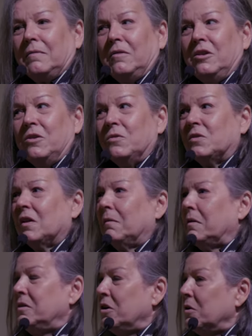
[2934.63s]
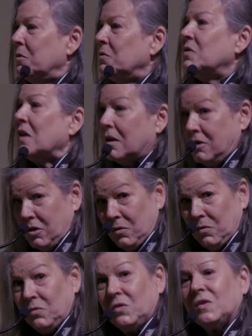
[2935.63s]
news, news,
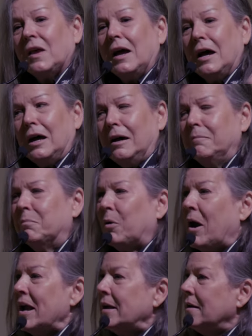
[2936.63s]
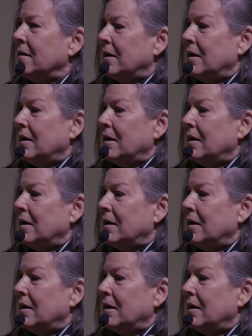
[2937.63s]
news uh, break,